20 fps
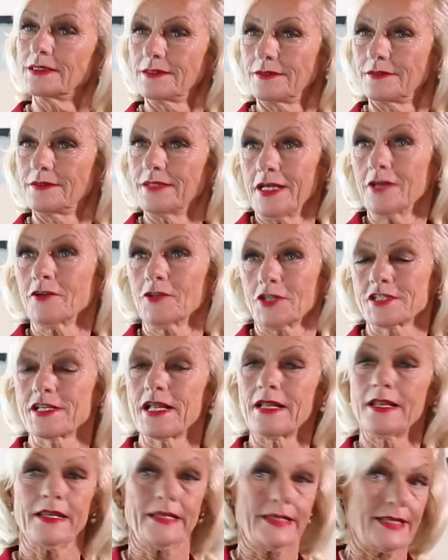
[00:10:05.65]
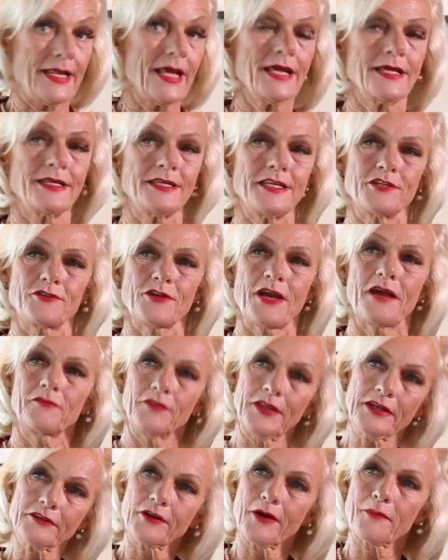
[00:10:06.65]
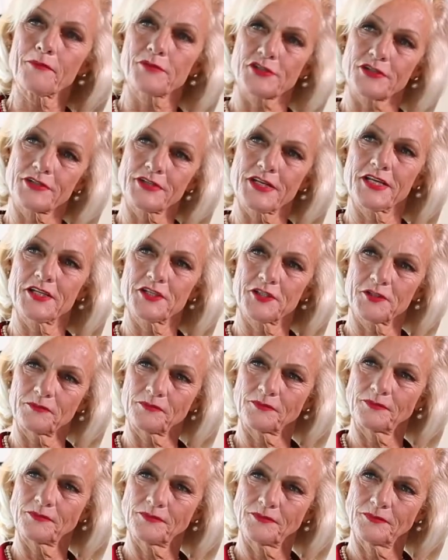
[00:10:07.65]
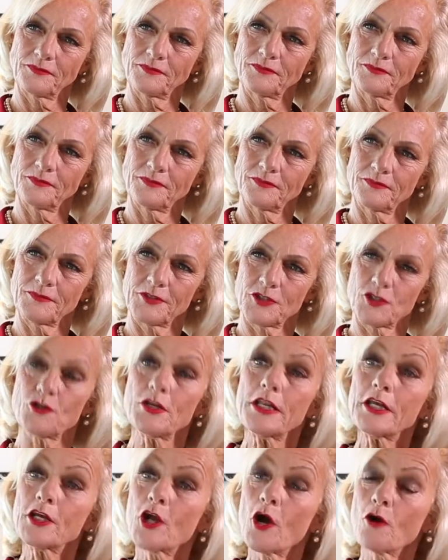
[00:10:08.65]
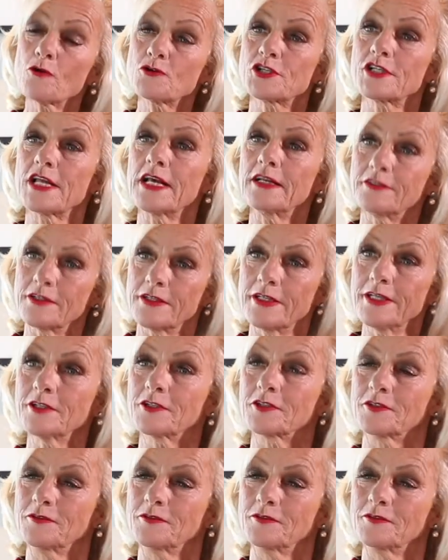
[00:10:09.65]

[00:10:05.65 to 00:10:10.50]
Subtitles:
they understand that they need to have their representation to negotiate the deal.